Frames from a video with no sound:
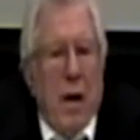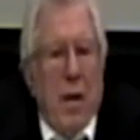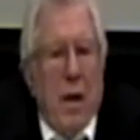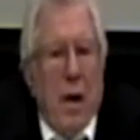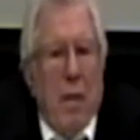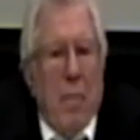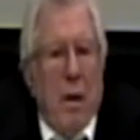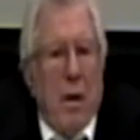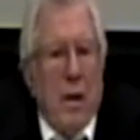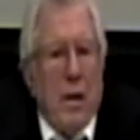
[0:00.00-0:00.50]

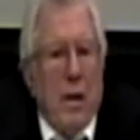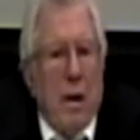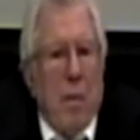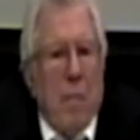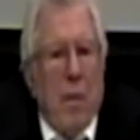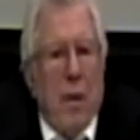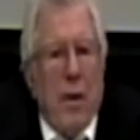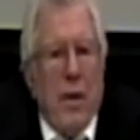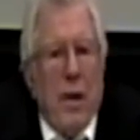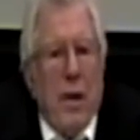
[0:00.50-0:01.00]
there was
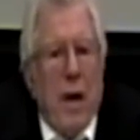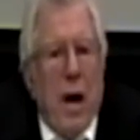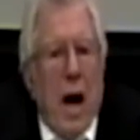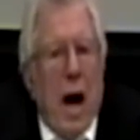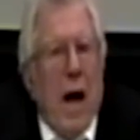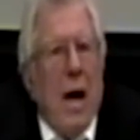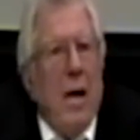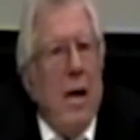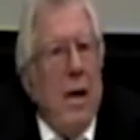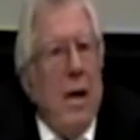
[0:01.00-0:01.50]
somewhat an
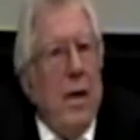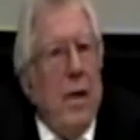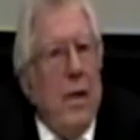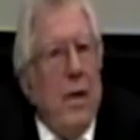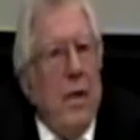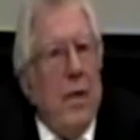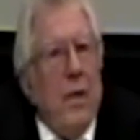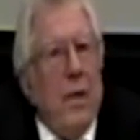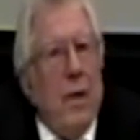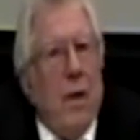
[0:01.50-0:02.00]

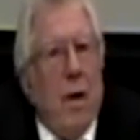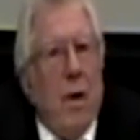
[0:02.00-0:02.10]
island